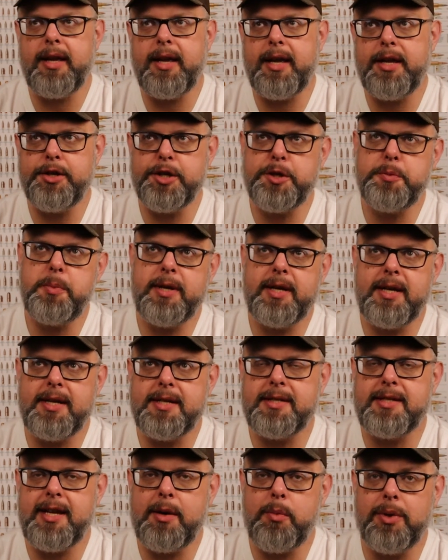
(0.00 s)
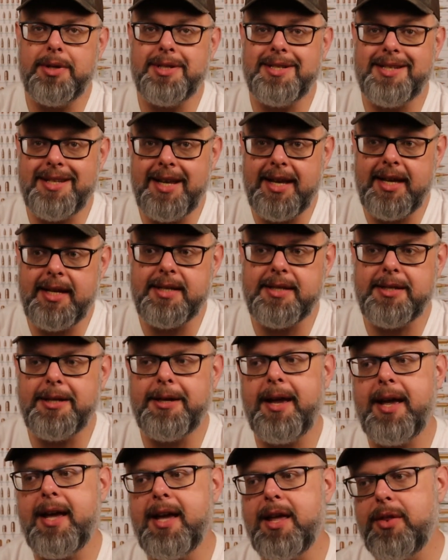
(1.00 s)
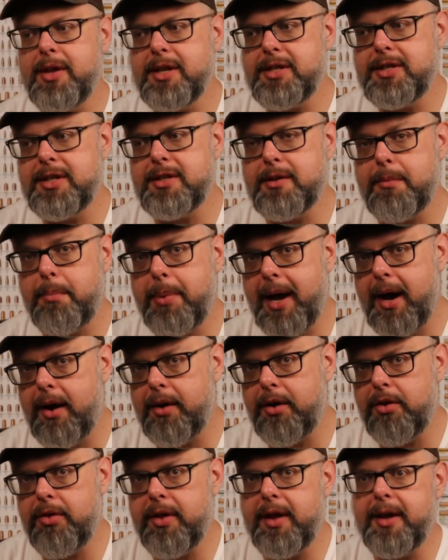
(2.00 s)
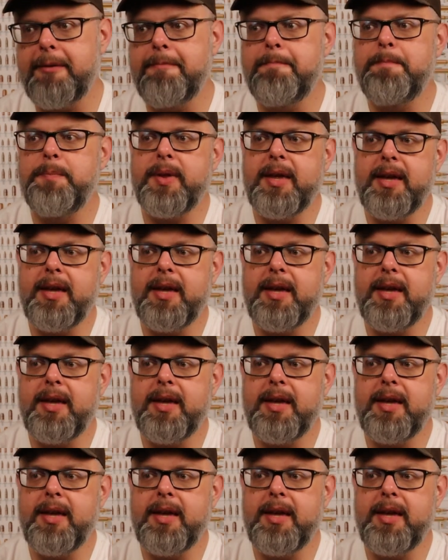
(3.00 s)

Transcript: And just because someone says, hey, this is a powder that